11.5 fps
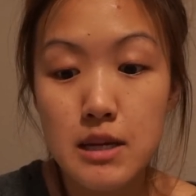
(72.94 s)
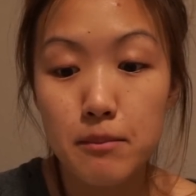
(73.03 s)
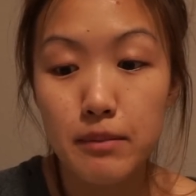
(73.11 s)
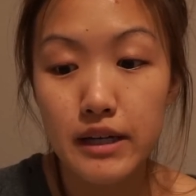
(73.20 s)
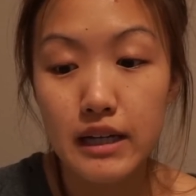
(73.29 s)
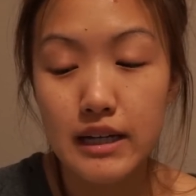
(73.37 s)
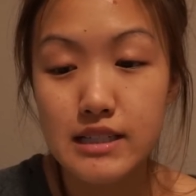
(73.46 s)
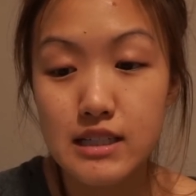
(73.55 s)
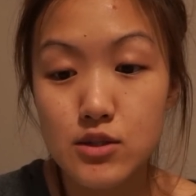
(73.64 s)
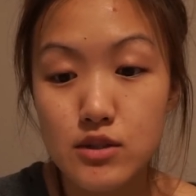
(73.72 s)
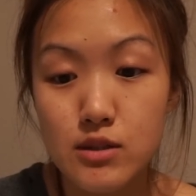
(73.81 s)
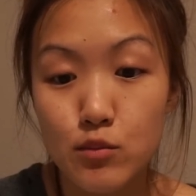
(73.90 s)
but I did
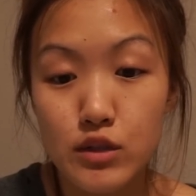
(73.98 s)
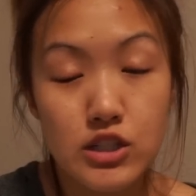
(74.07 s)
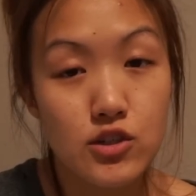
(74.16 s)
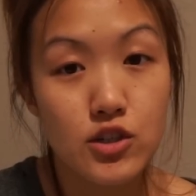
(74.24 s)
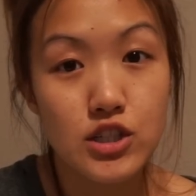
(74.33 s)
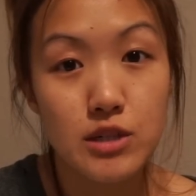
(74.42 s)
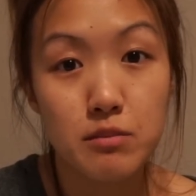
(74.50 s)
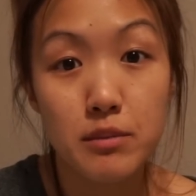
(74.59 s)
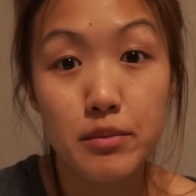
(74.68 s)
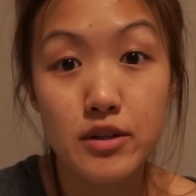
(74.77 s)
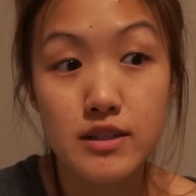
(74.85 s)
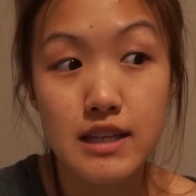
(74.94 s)
do some research, and
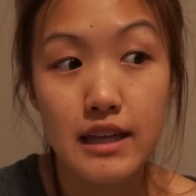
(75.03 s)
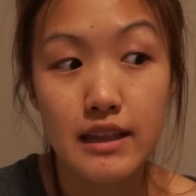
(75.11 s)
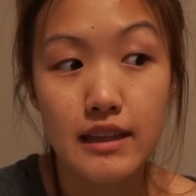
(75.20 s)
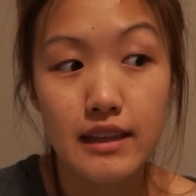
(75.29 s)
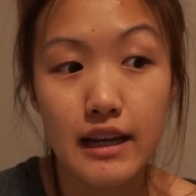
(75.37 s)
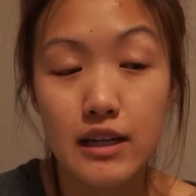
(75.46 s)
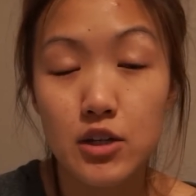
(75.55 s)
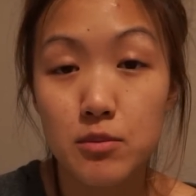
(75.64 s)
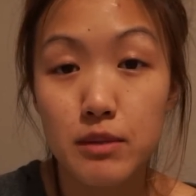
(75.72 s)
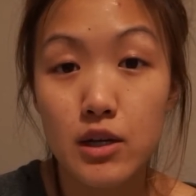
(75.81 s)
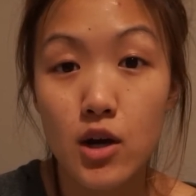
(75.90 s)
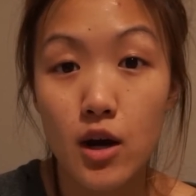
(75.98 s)
people are saying that that could
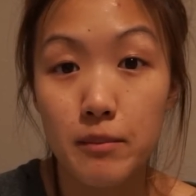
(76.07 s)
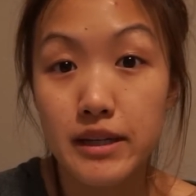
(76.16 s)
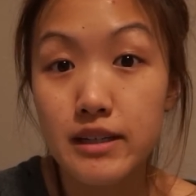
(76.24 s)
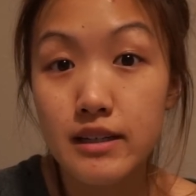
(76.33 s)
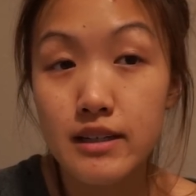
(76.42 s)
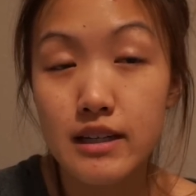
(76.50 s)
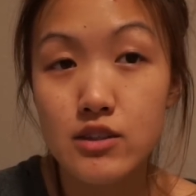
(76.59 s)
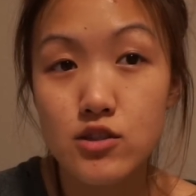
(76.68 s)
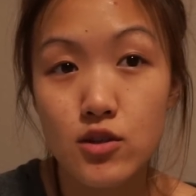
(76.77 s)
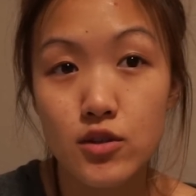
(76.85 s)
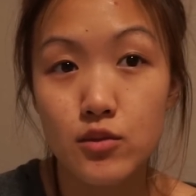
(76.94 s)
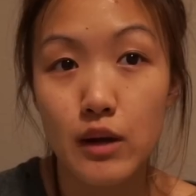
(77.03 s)
be common in
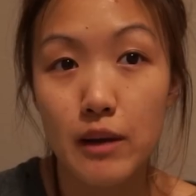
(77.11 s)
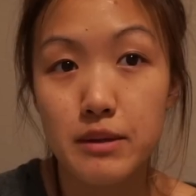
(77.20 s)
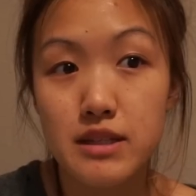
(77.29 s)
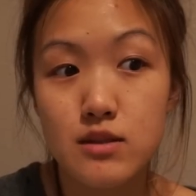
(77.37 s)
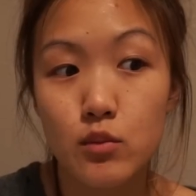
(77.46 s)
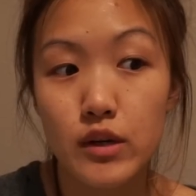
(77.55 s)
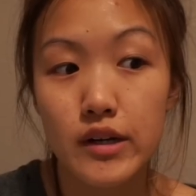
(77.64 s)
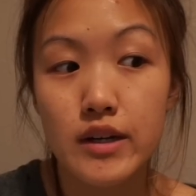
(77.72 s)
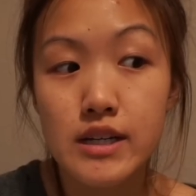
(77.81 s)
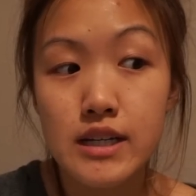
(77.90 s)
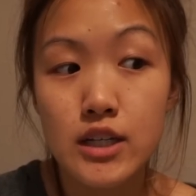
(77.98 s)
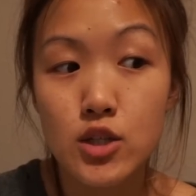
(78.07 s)
certain rabbits, where
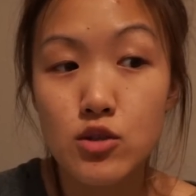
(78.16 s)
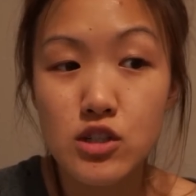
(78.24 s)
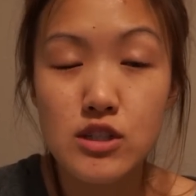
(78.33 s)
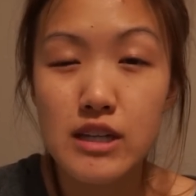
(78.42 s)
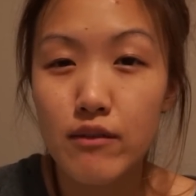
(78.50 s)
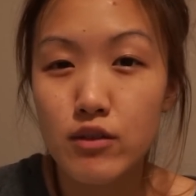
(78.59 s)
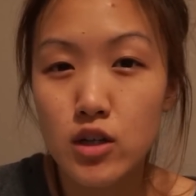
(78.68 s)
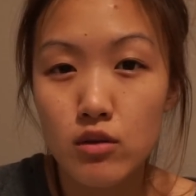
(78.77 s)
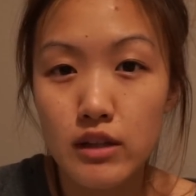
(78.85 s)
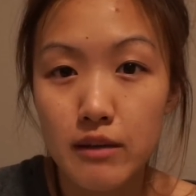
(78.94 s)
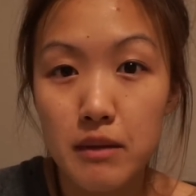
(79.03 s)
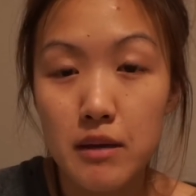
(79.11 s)
you just never know,
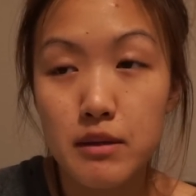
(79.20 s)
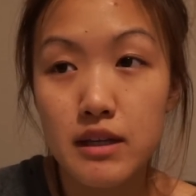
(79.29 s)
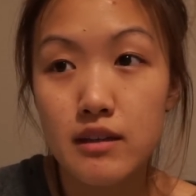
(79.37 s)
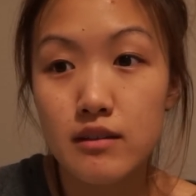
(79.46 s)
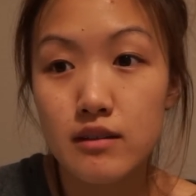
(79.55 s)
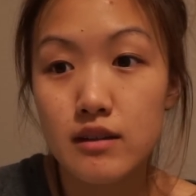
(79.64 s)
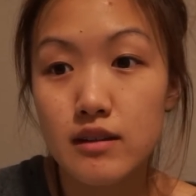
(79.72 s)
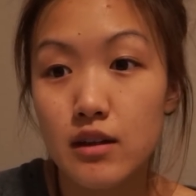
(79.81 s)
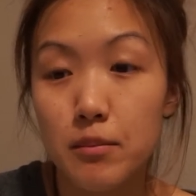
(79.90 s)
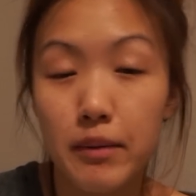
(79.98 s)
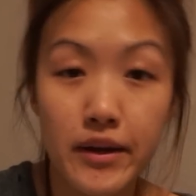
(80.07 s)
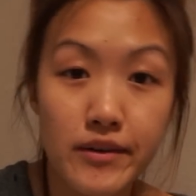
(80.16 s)
like maybe
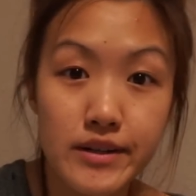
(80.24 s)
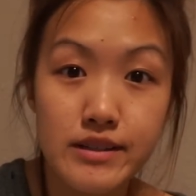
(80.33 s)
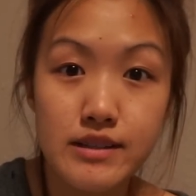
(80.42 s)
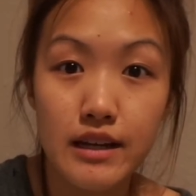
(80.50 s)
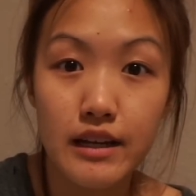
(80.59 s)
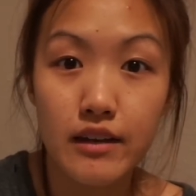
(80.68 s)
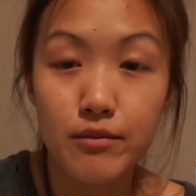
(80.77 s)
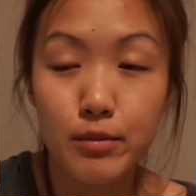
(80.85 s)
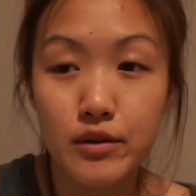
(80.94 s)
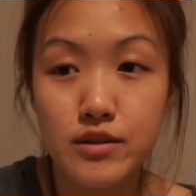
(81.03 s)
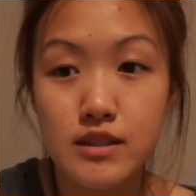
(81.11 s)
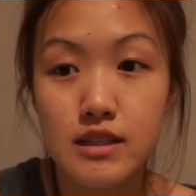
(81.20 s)
their parents that gave
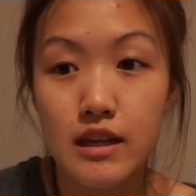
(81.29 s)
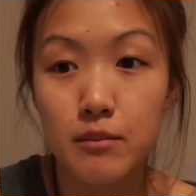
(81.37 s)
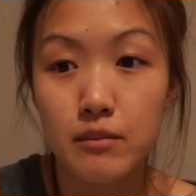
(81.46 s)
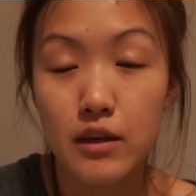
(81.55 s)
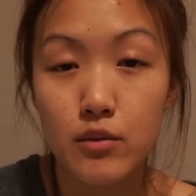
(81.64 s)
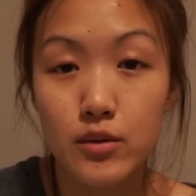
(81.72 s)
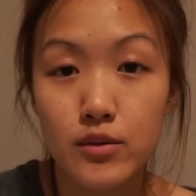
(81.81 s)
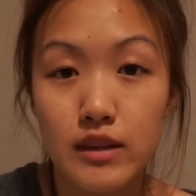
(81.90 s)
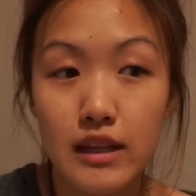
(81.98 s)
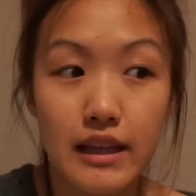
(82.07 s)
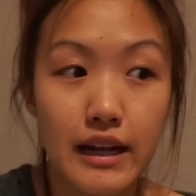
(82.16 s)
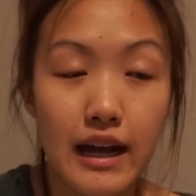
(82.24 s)
birth to them,
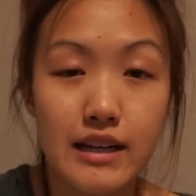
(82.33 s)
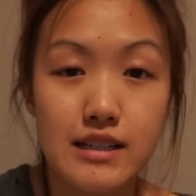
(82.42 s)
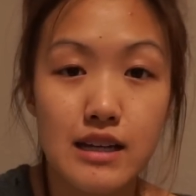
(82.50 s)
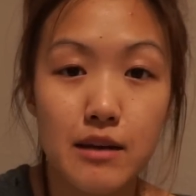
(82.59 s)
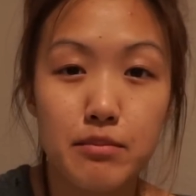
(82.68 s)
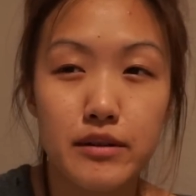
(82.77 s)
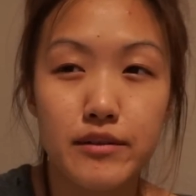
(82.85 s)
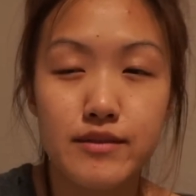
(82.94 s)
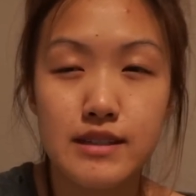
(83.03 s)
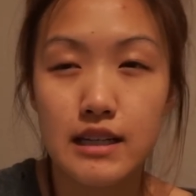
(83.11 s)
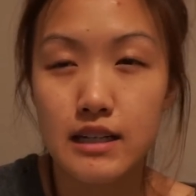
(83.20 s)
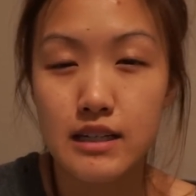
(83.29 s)
they like had a type of
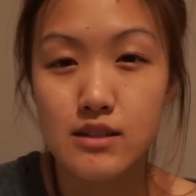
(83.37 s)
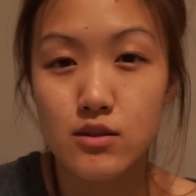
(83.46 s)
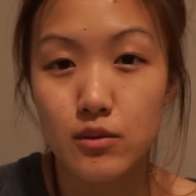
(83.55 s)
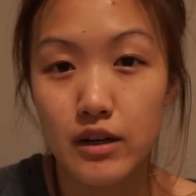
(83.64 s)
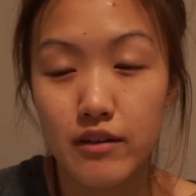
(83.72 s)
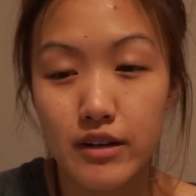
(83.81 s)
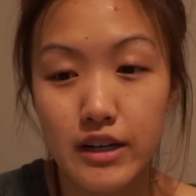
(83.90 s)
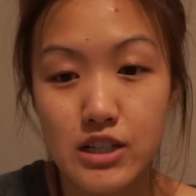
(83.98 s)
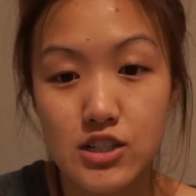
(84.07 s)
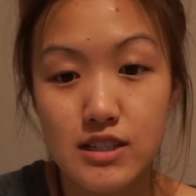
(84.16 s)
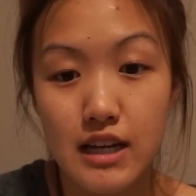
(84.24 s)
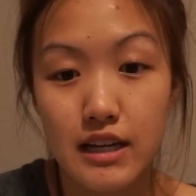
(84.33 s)
sickness or whatever, and it
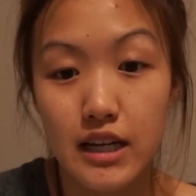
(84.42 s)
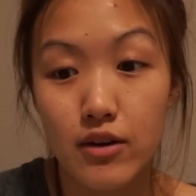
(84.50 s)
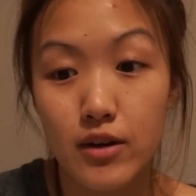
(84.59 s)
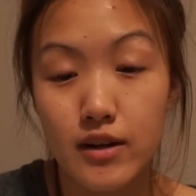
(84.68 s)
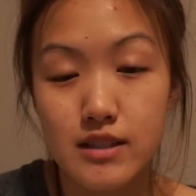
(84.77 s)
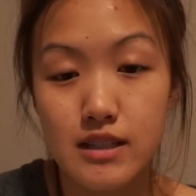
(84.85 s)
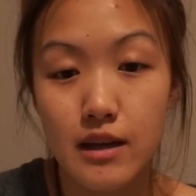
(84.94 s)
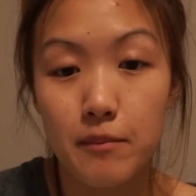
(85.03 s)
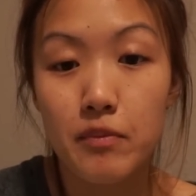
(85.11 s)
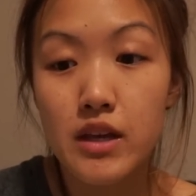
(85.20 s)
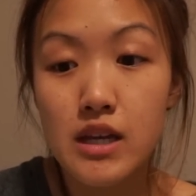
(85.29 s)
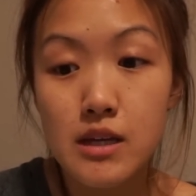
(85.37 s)
just kind of carried on to them,
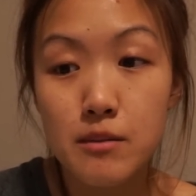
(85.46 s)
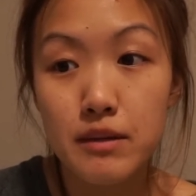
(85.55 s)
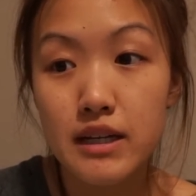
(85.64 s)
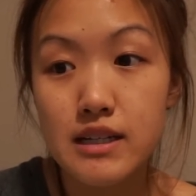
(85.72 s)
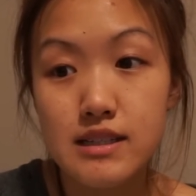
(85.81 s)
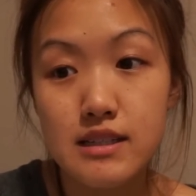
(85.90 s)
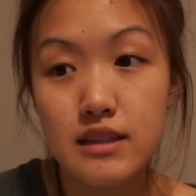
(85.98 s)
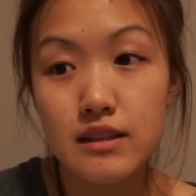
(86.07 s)
because